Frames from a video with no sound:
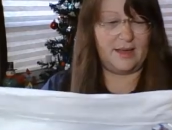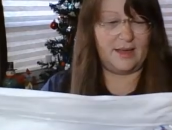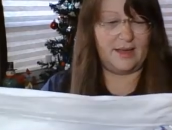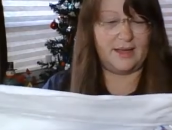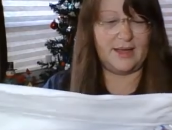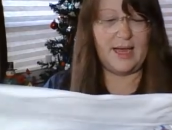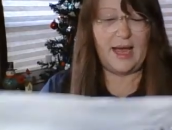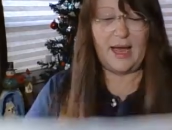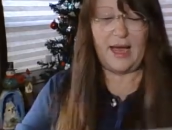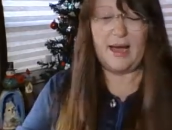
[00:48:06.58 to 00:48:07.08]

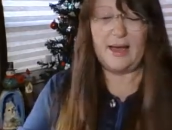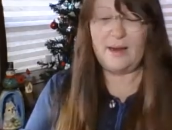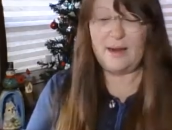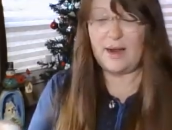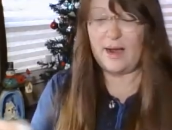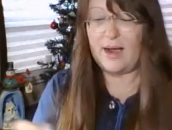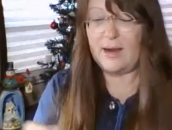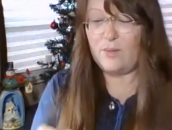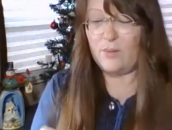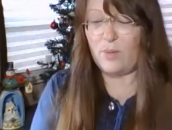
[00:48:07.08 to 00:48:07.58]
yeah,
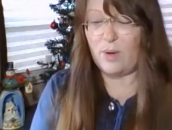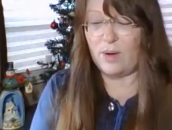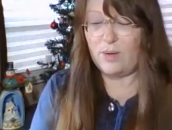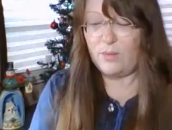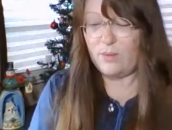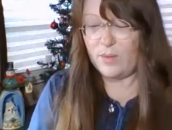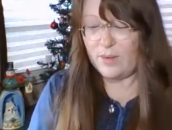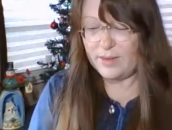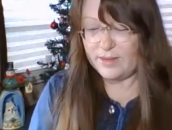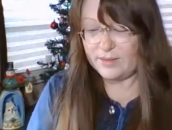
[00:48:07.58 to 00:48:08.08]
I
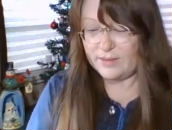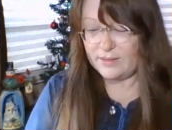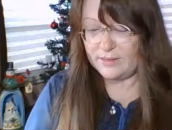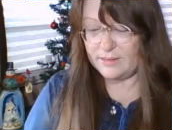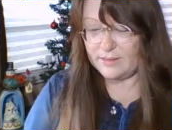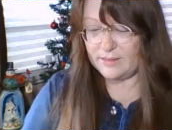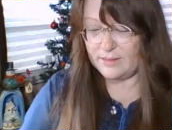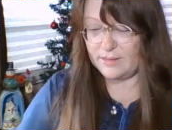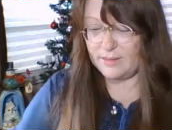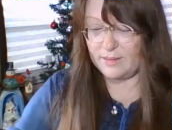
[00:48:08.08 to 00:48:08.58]
want one,
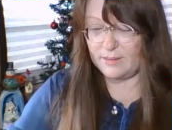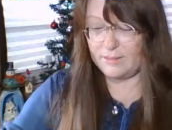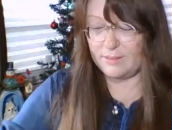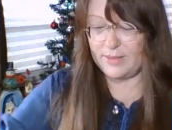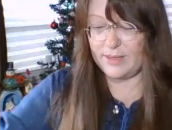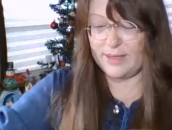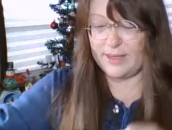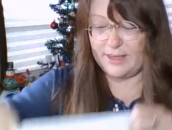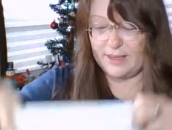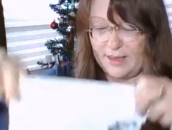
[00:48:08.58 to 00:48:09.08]

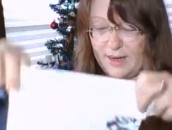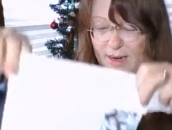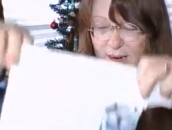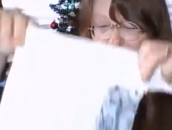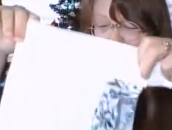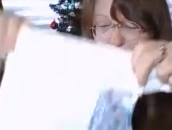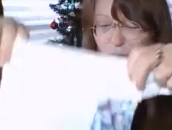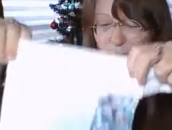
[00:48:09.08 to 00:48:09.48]
but I